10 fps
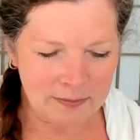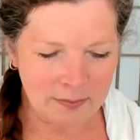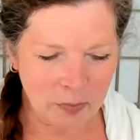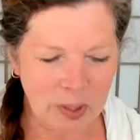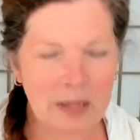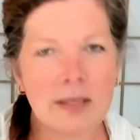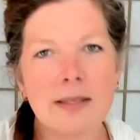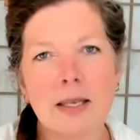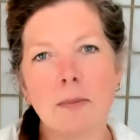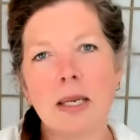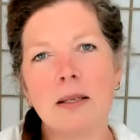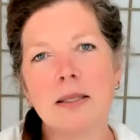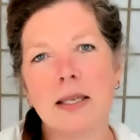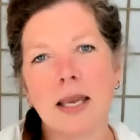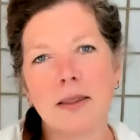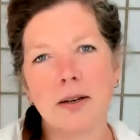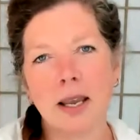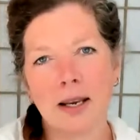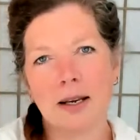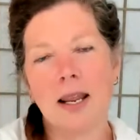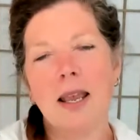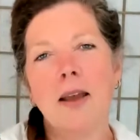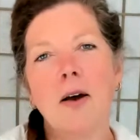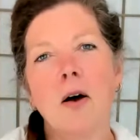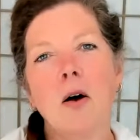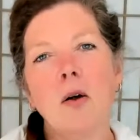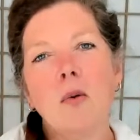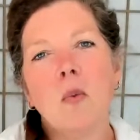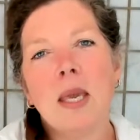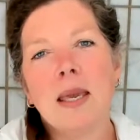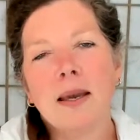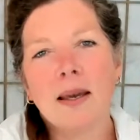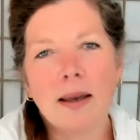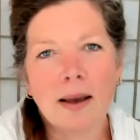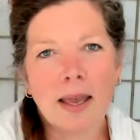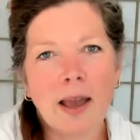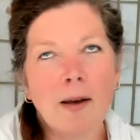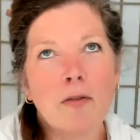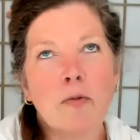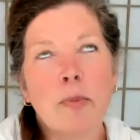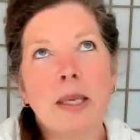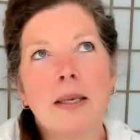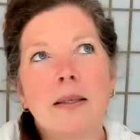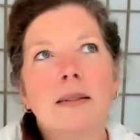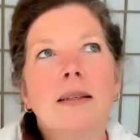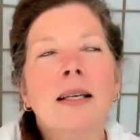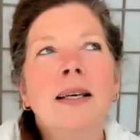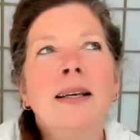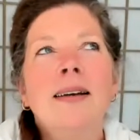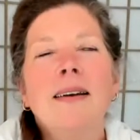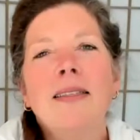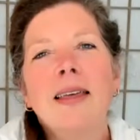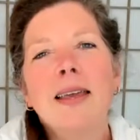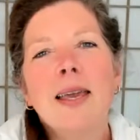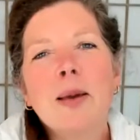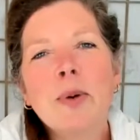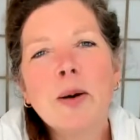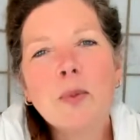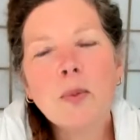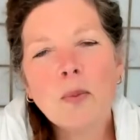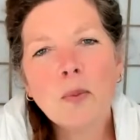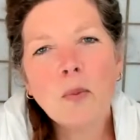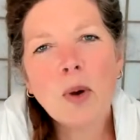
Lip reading: putting this thumbnail together. And all week I have been thinking about what